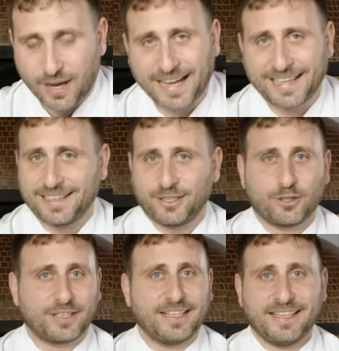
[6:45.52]
I
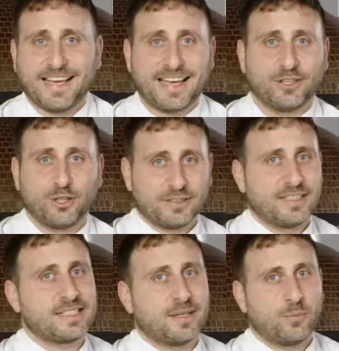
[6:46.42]
cannot really handle the
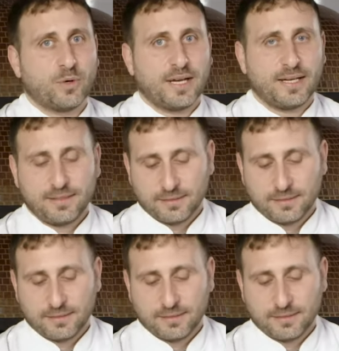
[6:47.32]
same way.